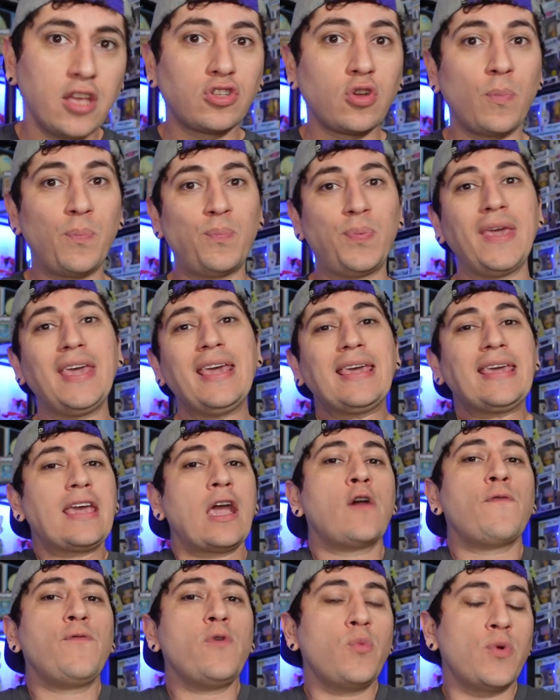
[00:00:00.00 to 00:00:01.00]
So be
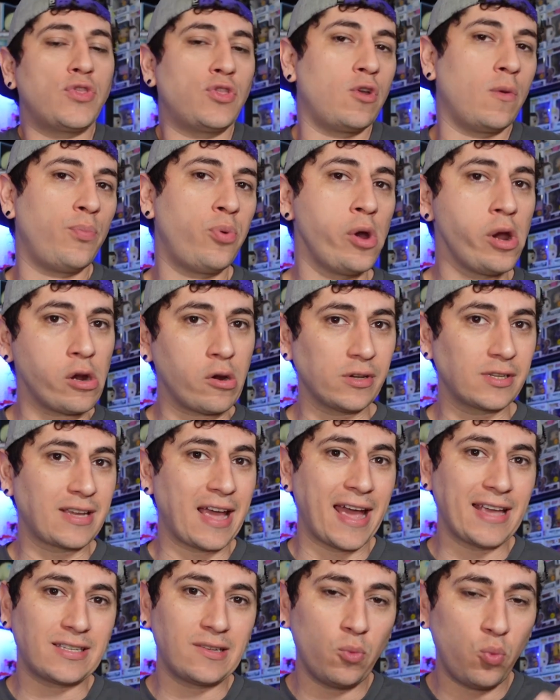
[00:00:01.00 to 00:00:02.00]
careful with your pre-orders,
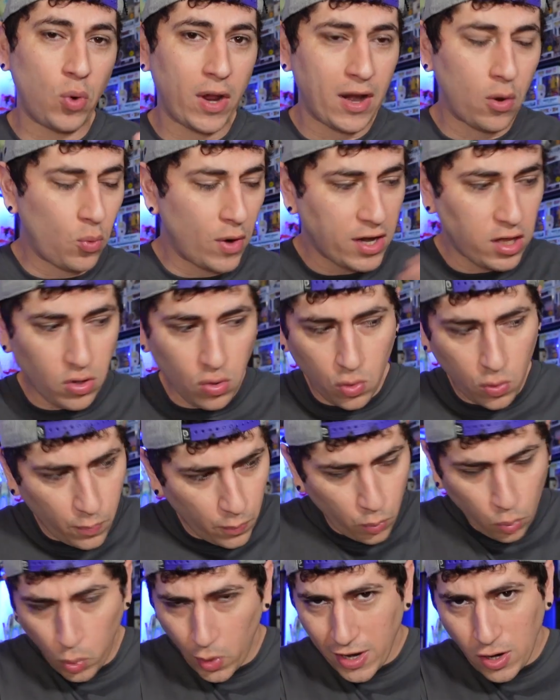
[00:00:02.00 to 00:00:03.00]
guys. When you
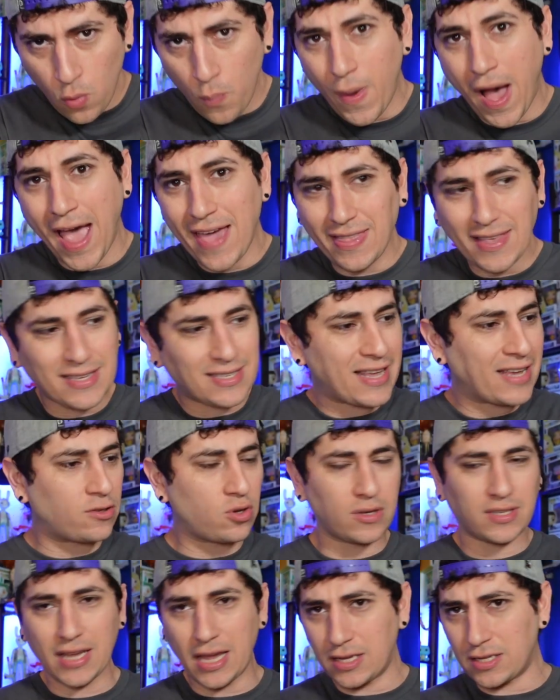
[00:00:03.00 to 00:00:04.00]
buy these things,
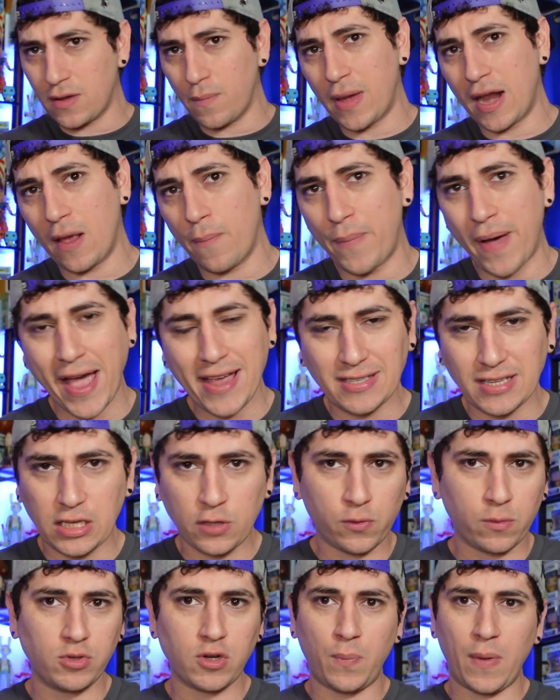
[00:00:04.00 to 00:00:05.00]
so say somebody buys these
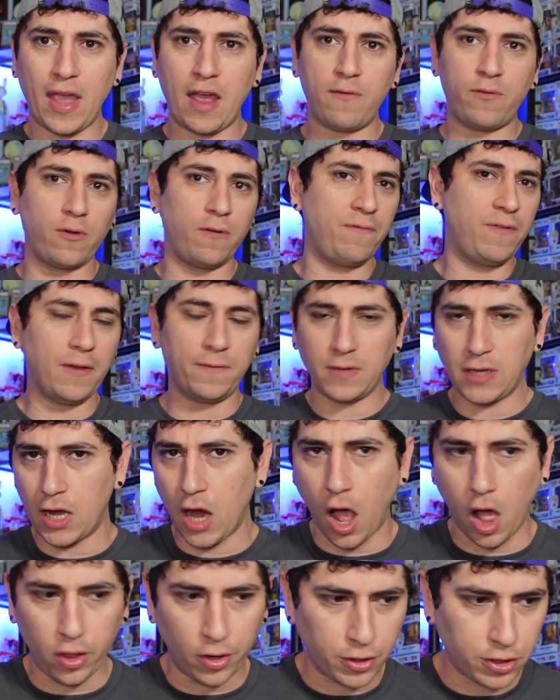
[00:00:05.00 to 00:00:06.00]
from Japan for
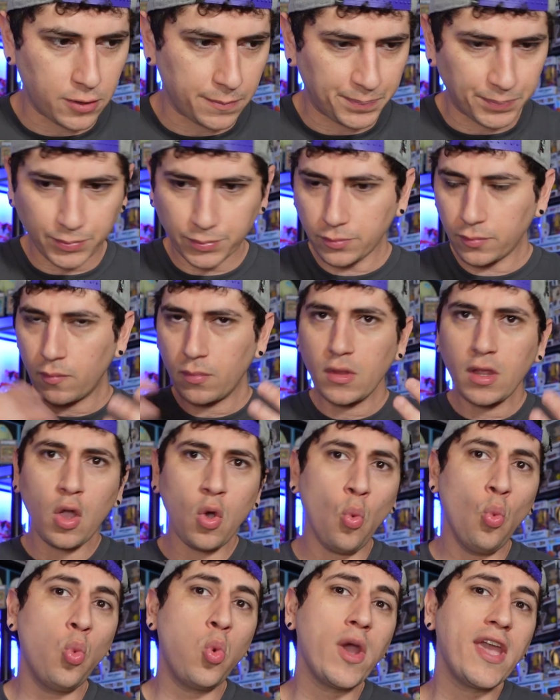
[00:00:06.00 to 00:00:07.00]
$50,
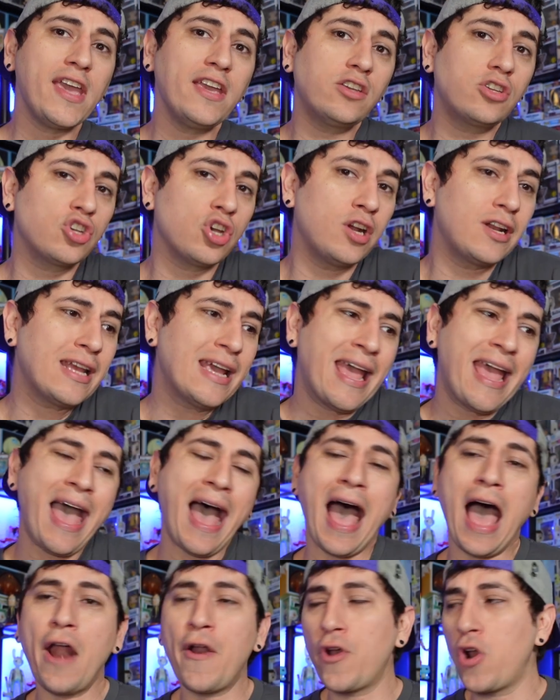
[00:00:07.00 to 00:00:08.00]
we should,
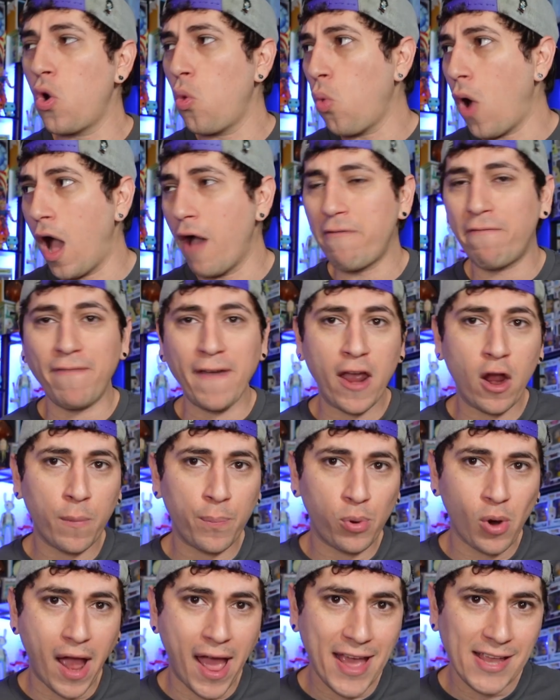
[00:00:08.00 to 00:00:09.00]
I don't know, a fair
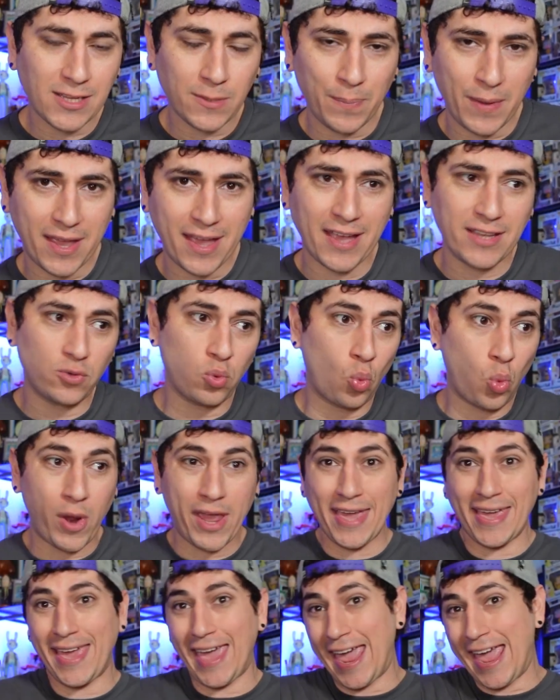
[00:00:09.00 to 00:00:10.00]
price, because
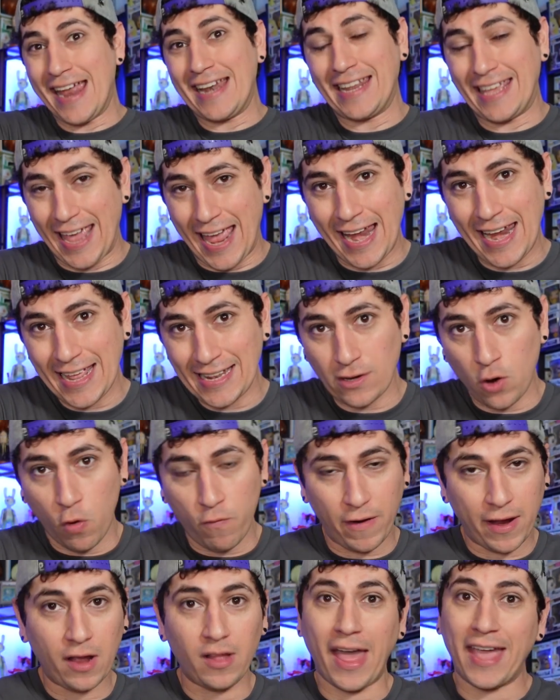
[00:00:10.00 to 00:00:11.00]
we can't get it
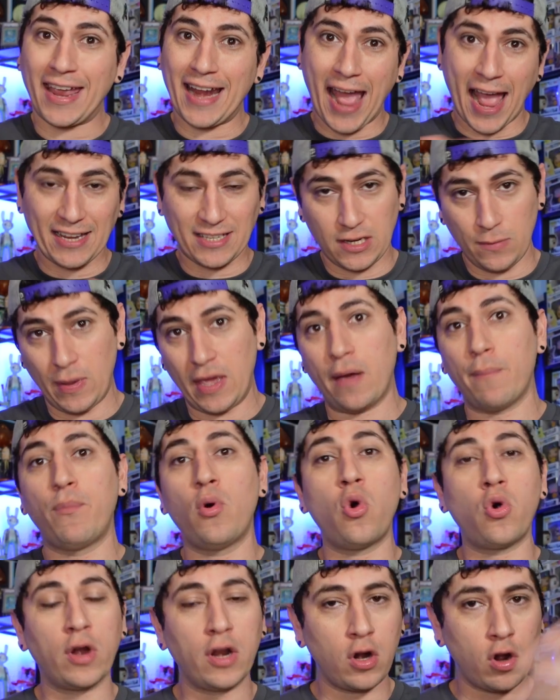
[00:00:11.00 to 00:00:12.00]
over here. Like, it has to be
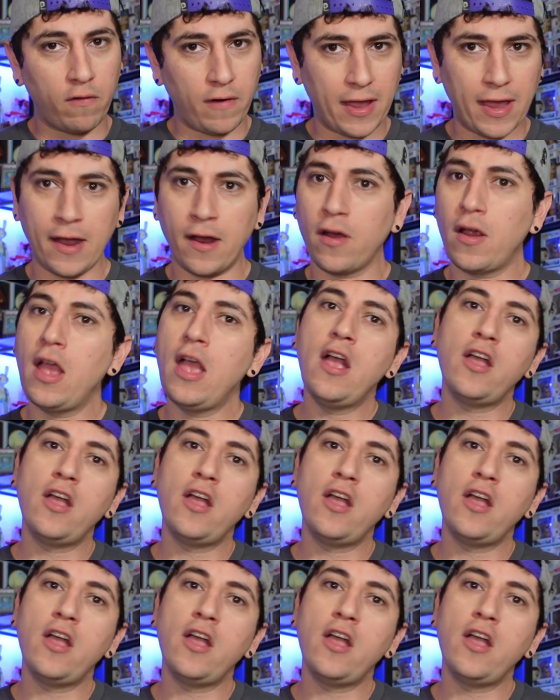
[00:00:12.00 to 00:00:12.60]
imported over here.